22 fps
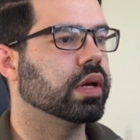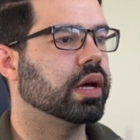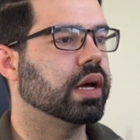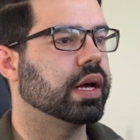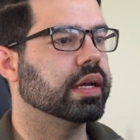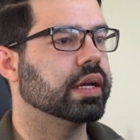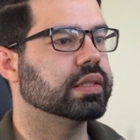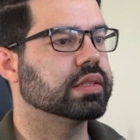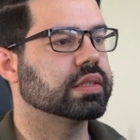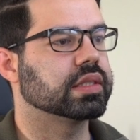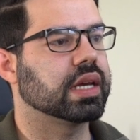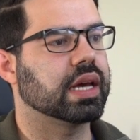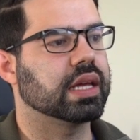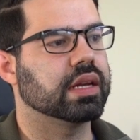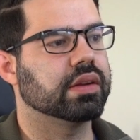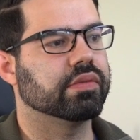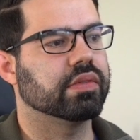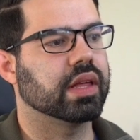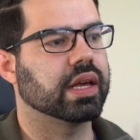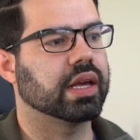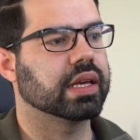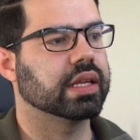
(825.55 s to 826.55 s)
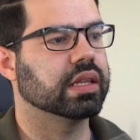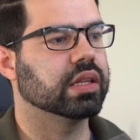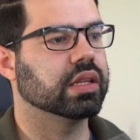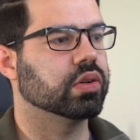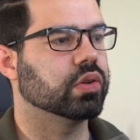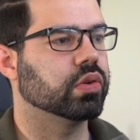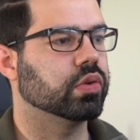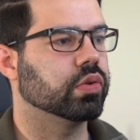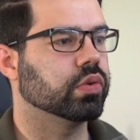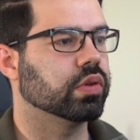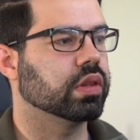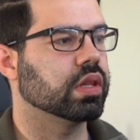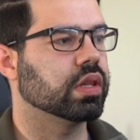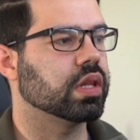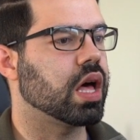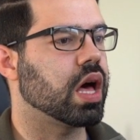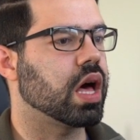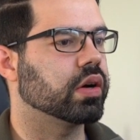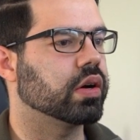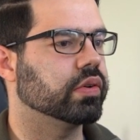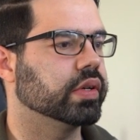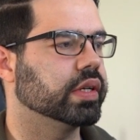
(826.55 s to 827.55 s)
It's kind of like a little
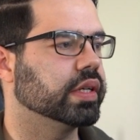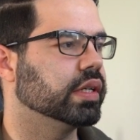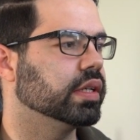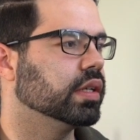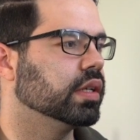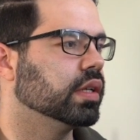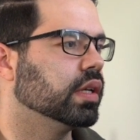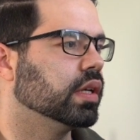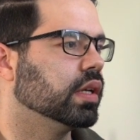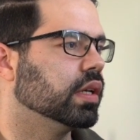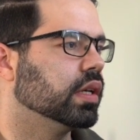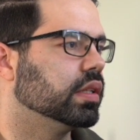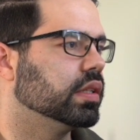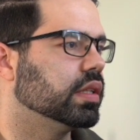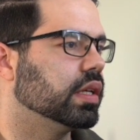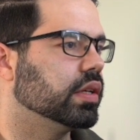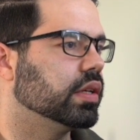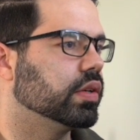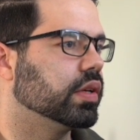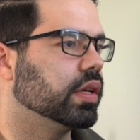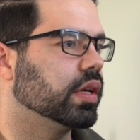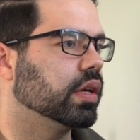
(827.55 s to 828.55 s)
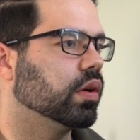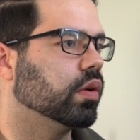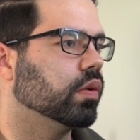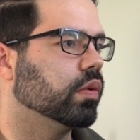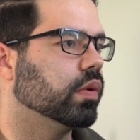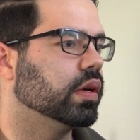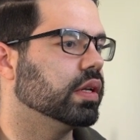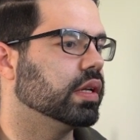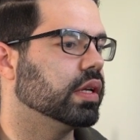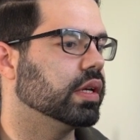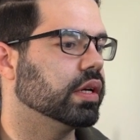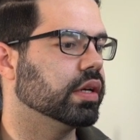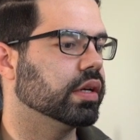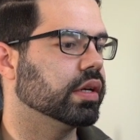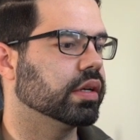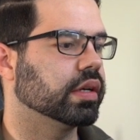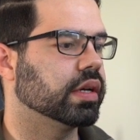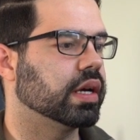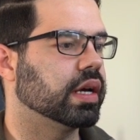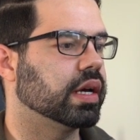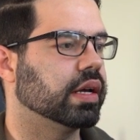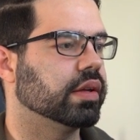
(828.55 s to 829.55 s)
lottery that you can go in here.